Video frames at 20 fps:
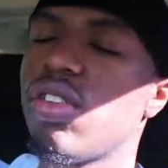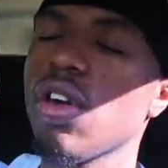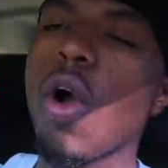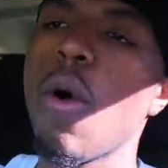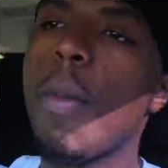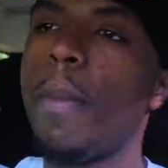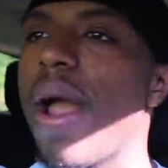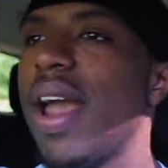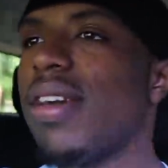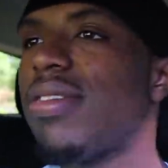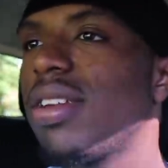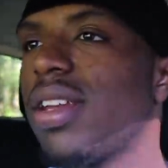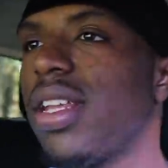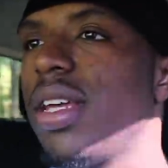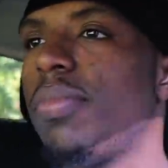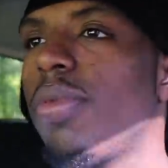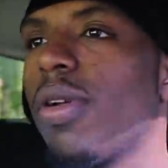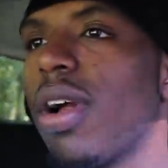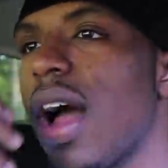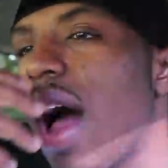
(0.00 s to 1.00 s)
So
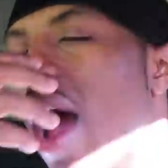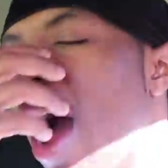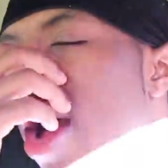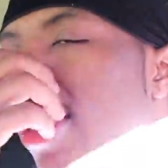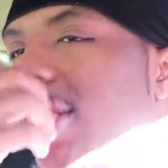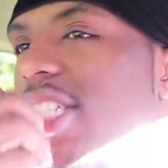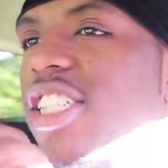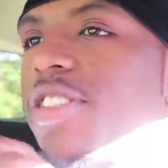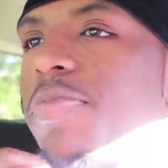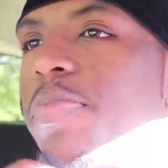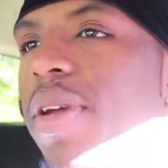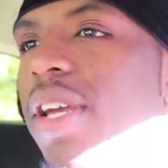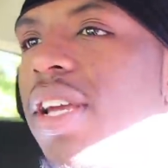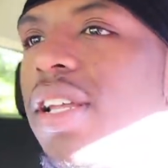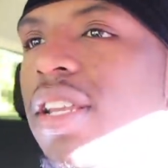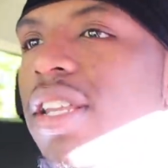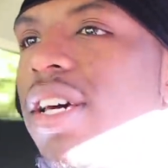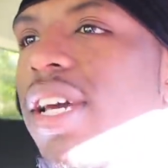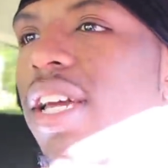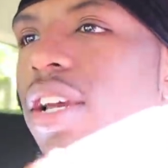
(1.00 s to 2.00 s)
basically, bro, I just
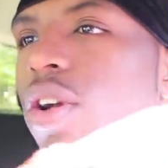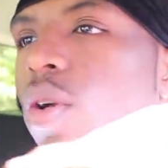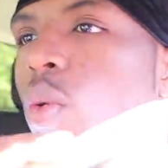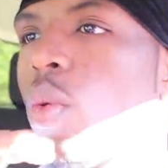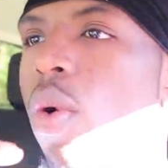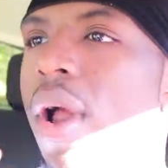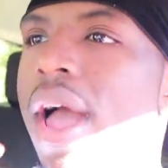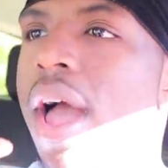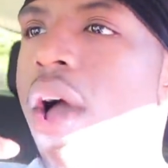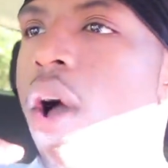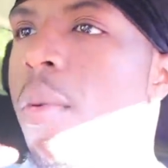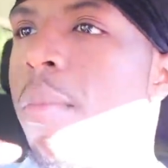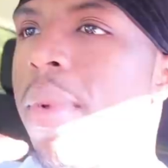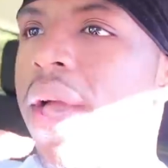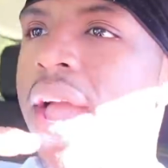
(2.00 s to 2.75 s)
be looking around,